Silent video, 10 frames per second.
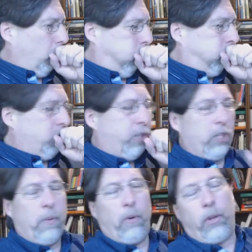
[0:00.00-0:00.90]

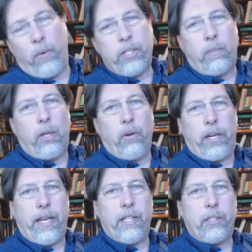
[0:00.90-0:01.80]
excuse me, with the
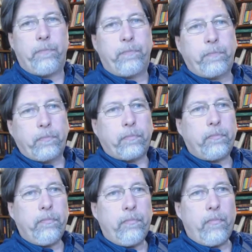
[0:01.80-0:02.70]
whistleblower case,
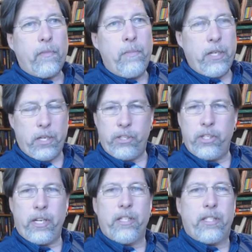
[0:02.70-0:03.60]
because
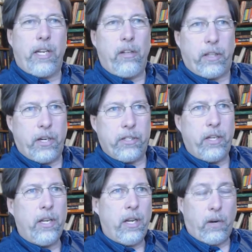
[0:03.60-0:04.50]
she's going to say, look, there's
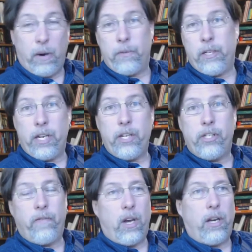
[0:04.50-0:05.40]
a
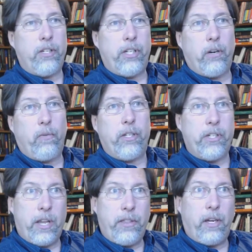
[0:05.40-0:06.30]
representation of knowledge here
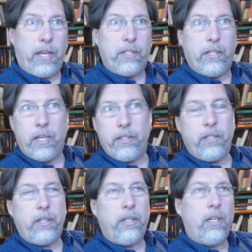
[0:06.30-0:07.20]
which nonetheless
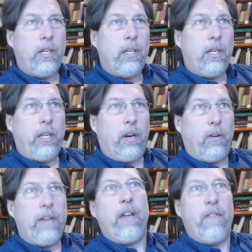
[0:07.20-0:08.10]
doesn't,
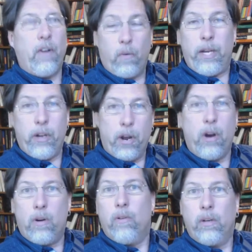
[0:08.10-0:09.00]
even though we
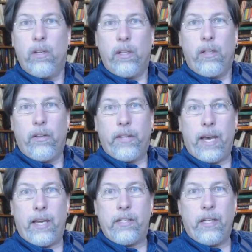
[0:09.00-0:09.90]
know
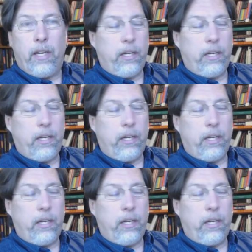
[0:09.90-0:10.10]
that